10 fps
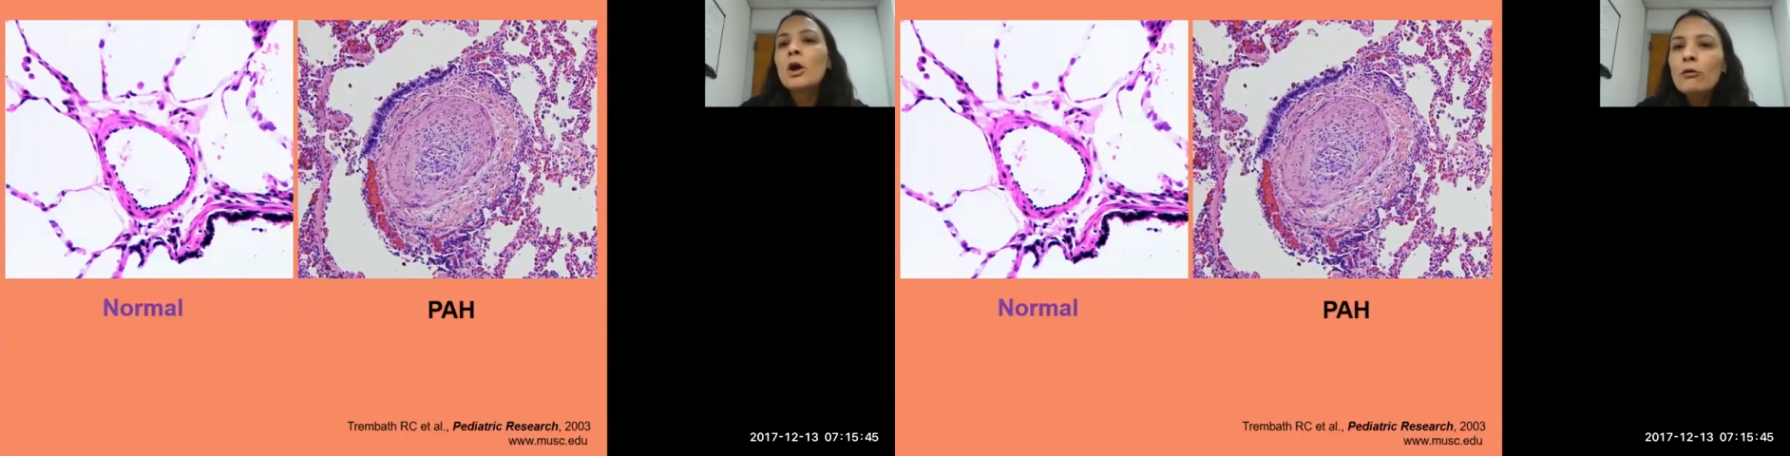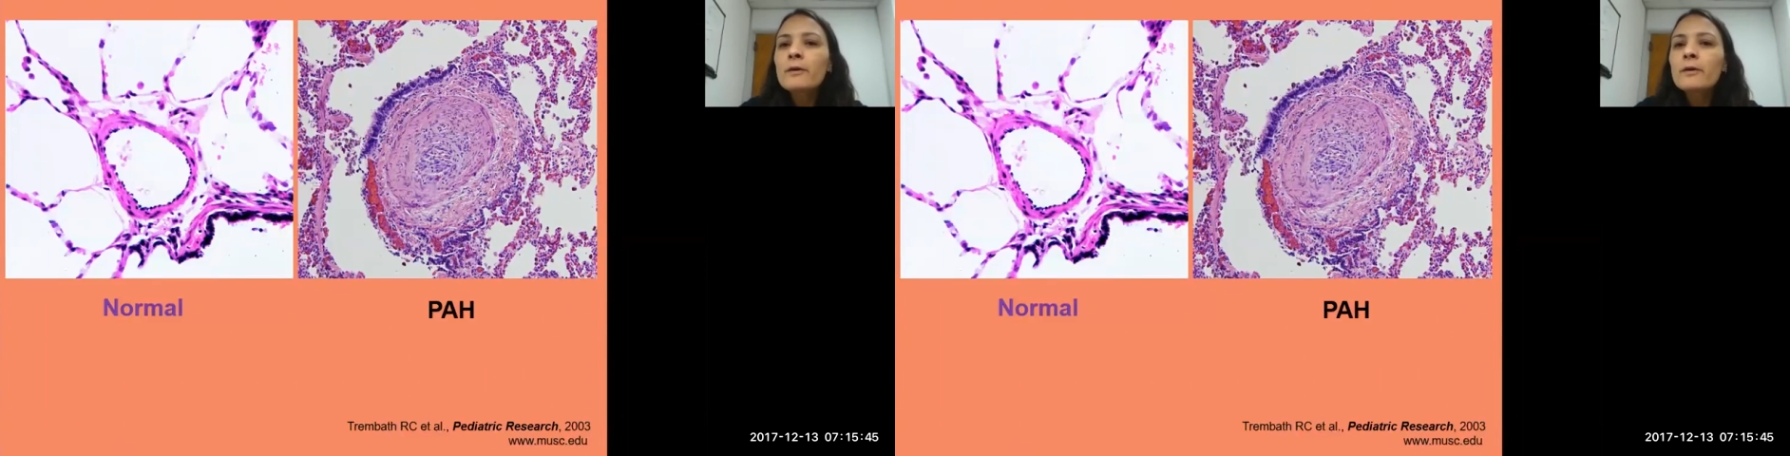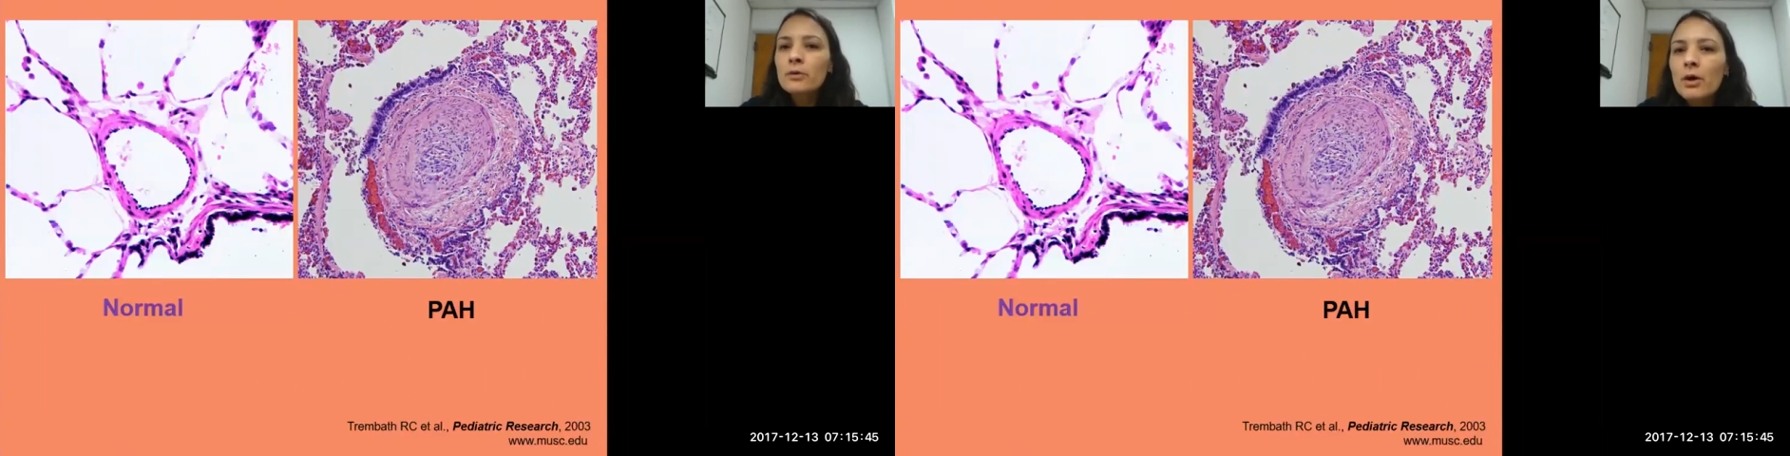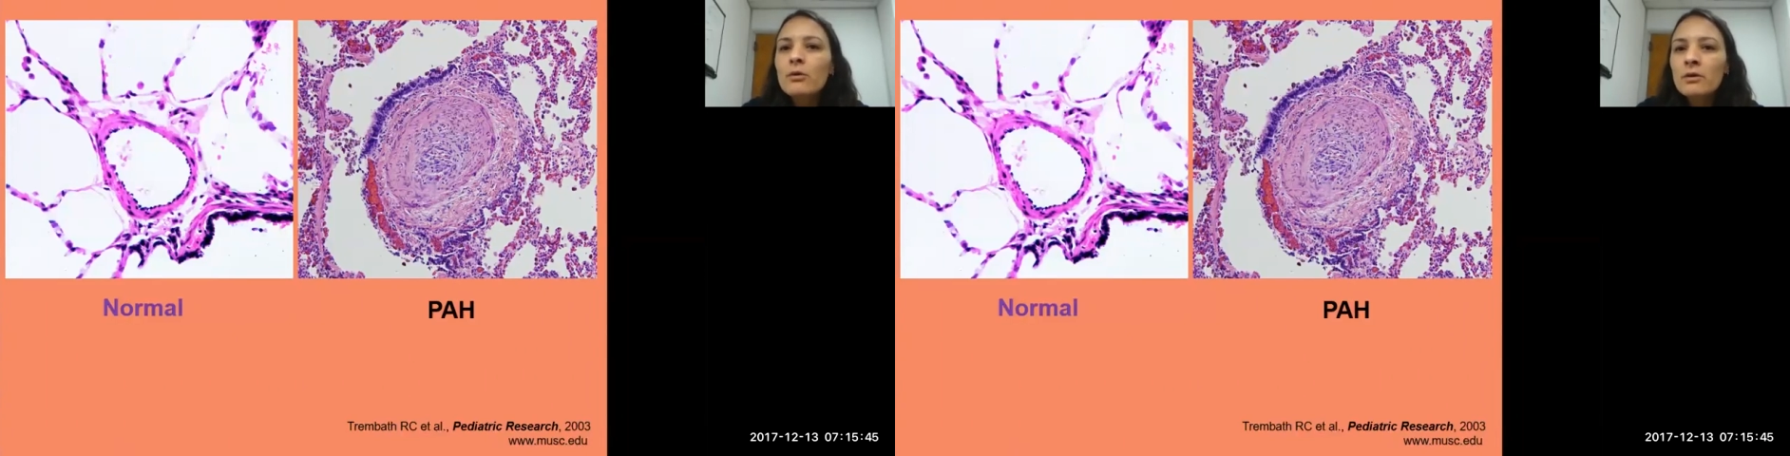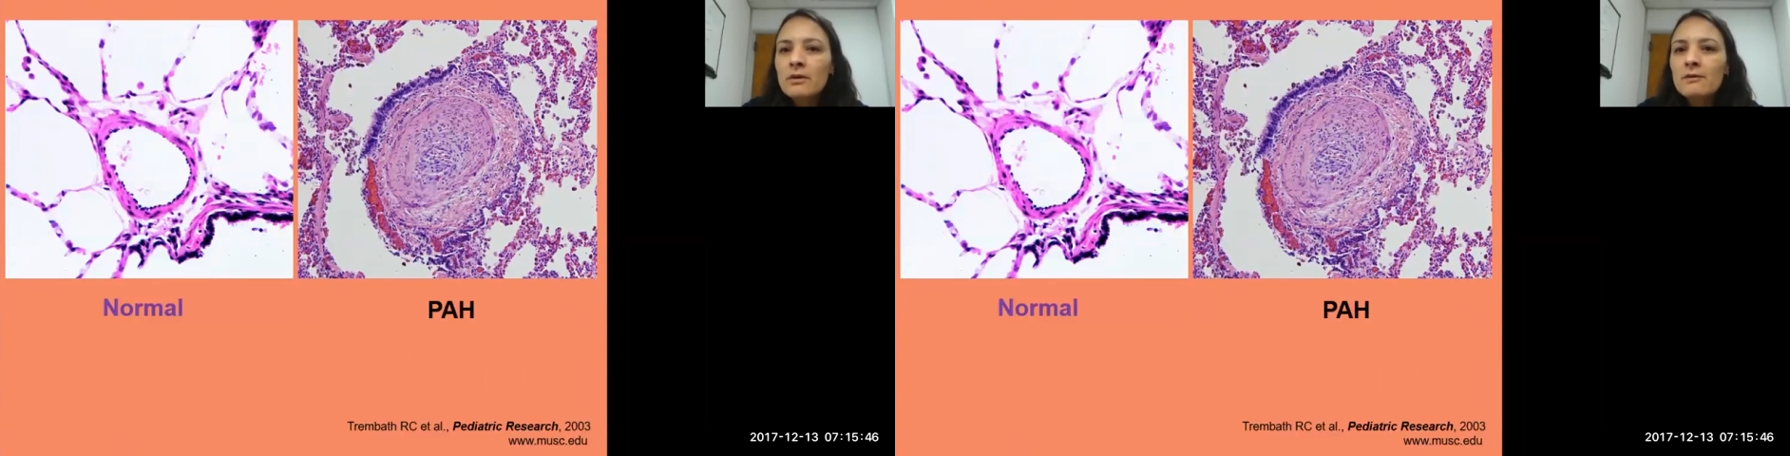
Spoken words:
overgrowth,